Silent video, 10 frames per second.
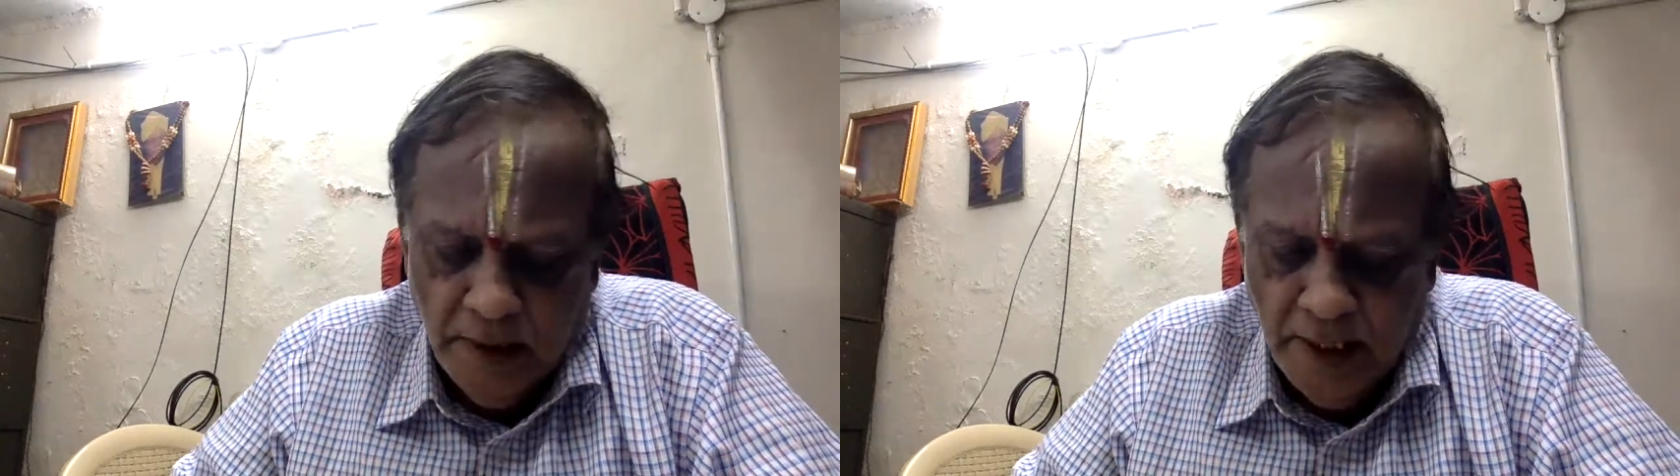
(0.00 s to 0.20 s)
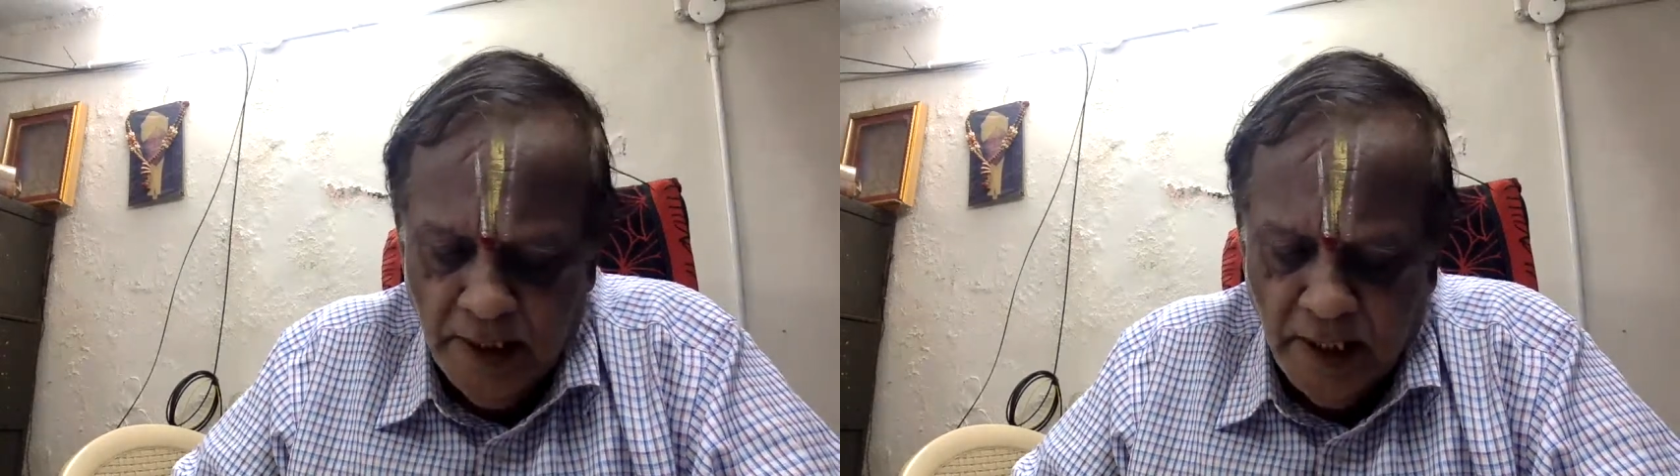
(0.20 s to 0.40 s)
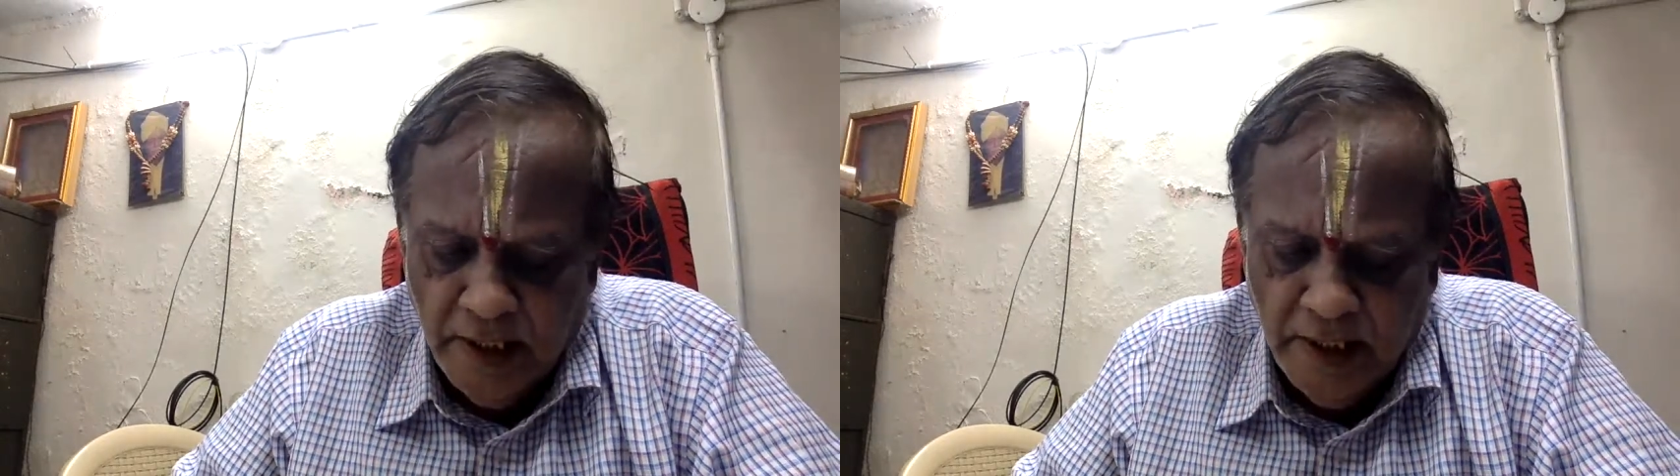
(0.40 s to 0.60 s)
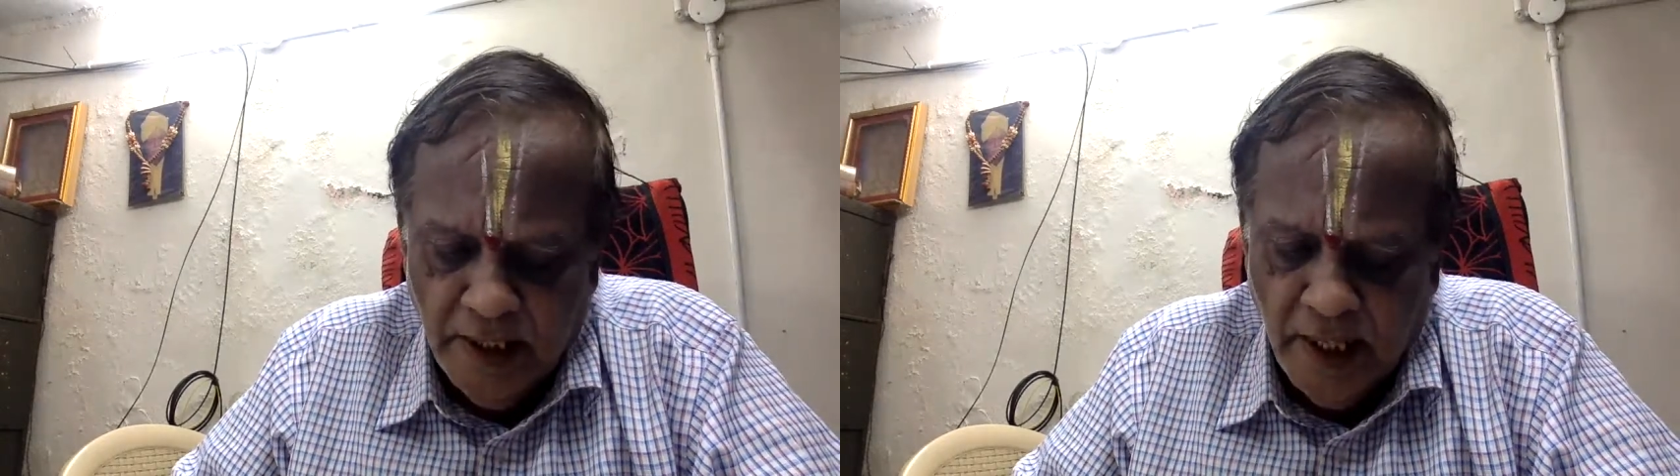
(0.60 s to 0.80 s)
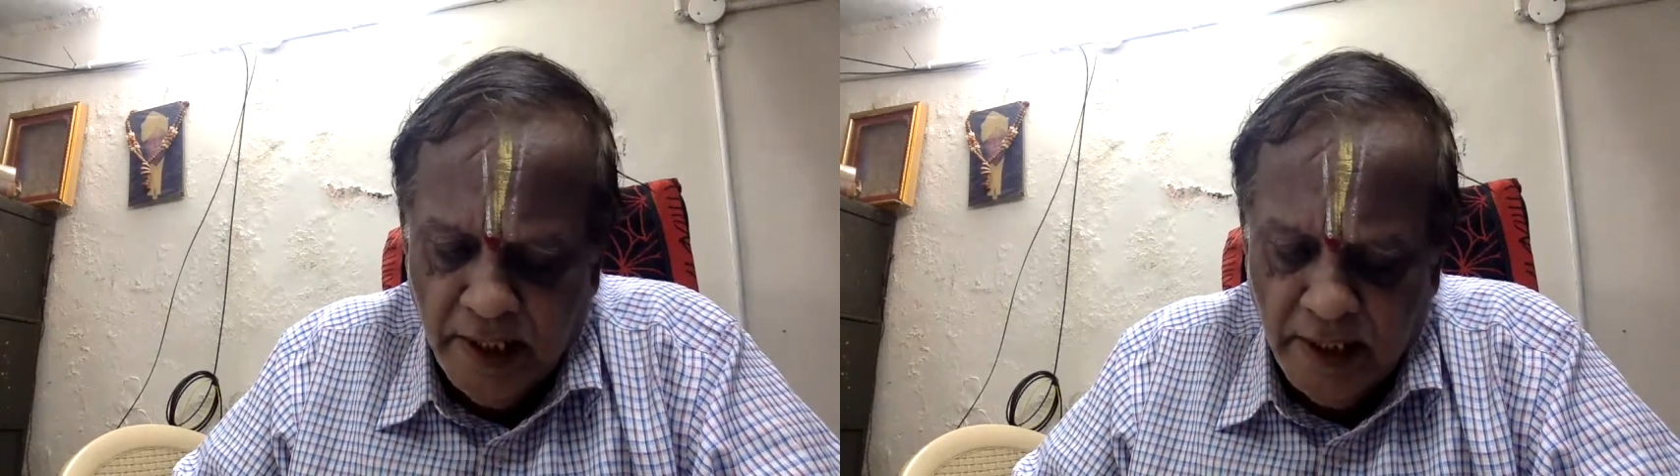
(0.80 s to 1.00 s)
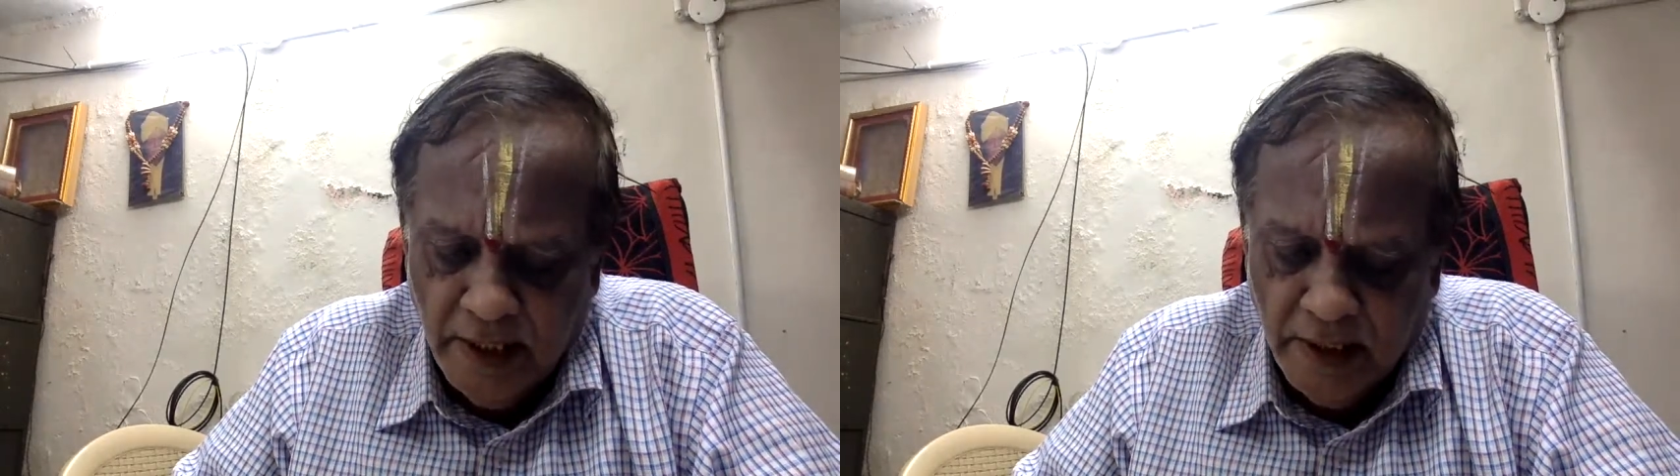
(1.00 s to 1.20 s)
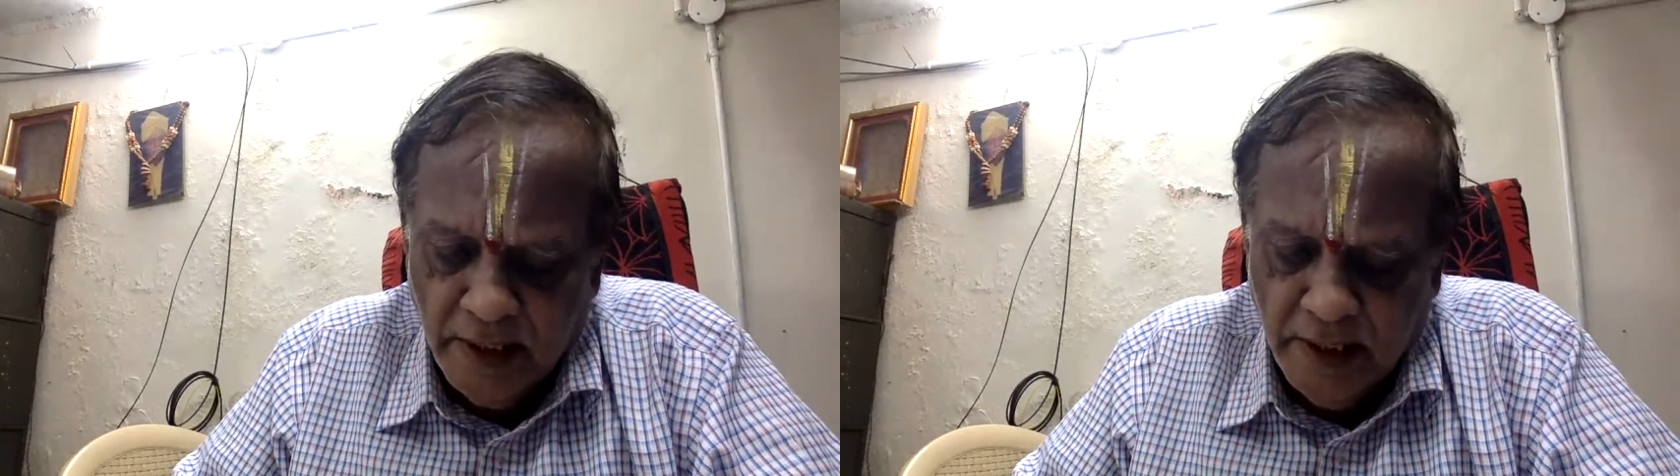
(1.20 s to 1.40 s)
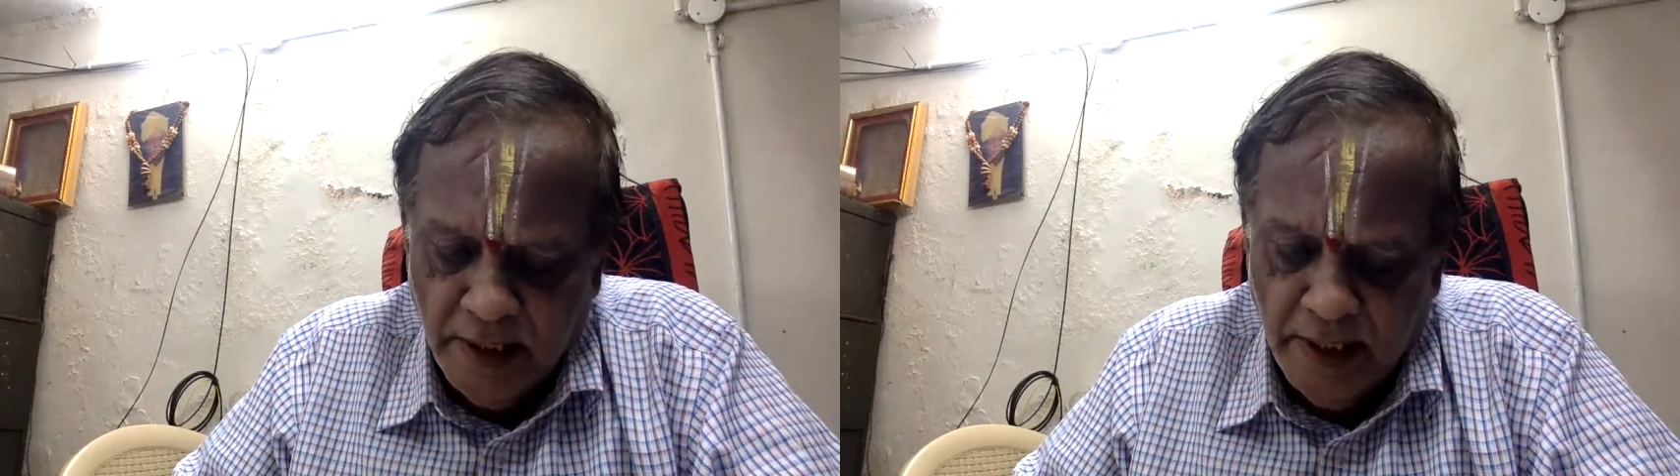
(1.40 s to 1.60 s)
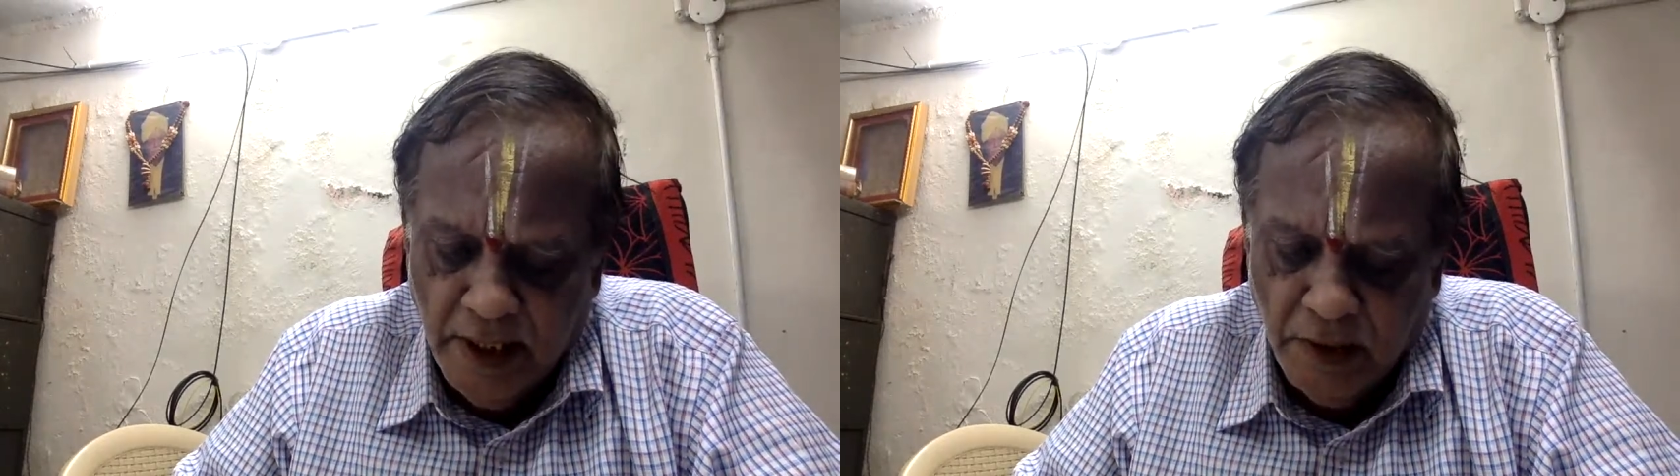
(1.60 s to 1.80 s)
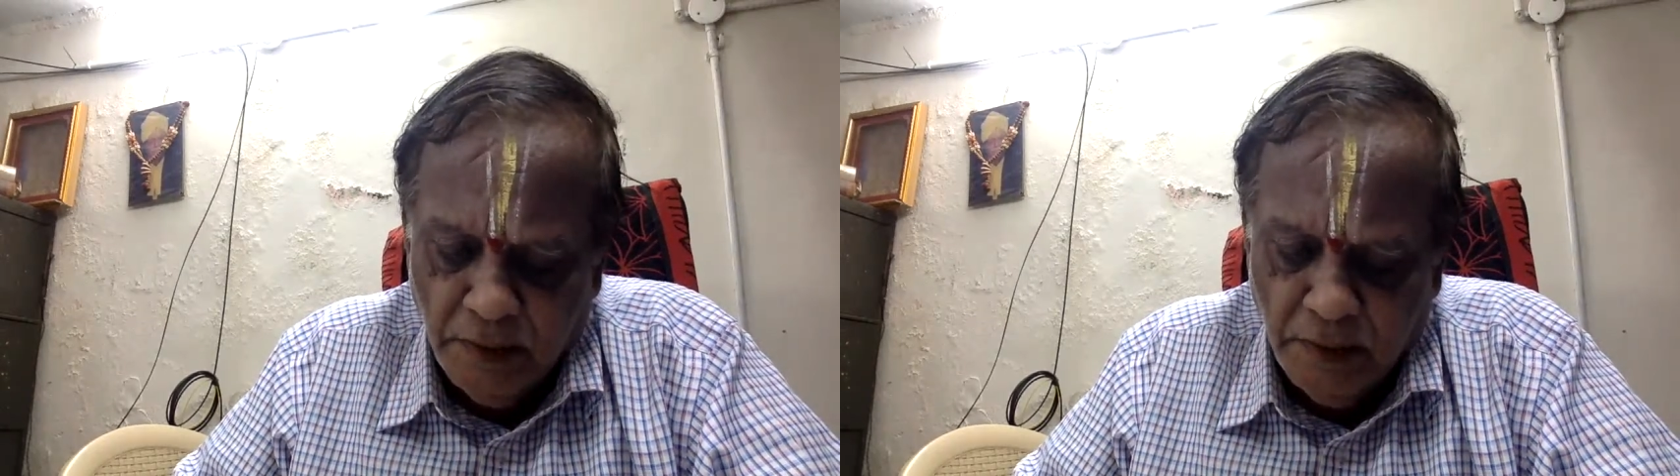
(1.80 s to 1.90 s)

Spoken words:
Then Article 13 deals